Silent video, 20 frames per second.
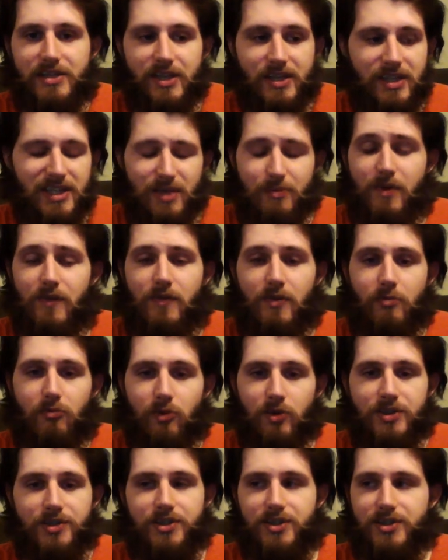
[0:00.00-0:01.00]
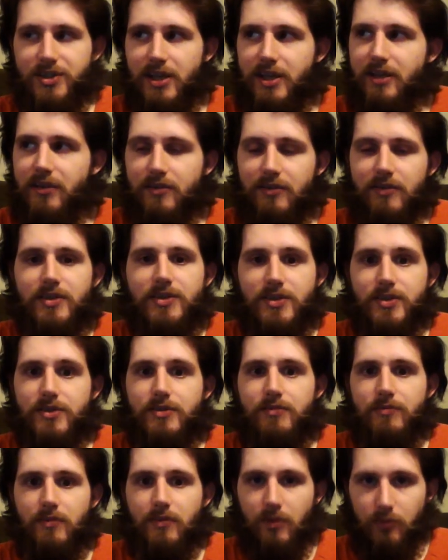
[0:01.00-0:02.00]
Like, some of them where it's just like, this is
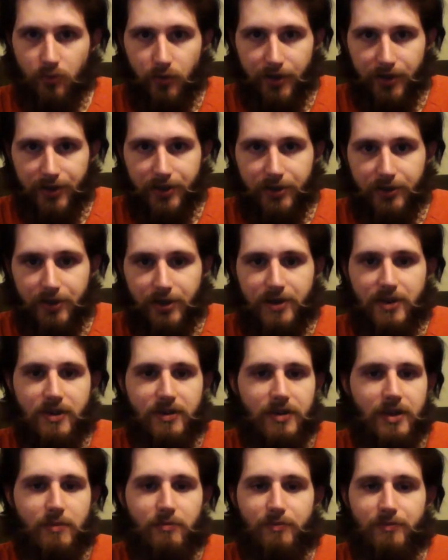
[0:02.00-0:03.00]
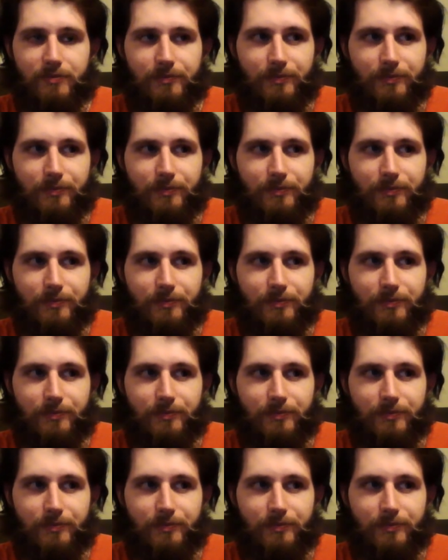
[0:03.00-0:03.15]
really good, and then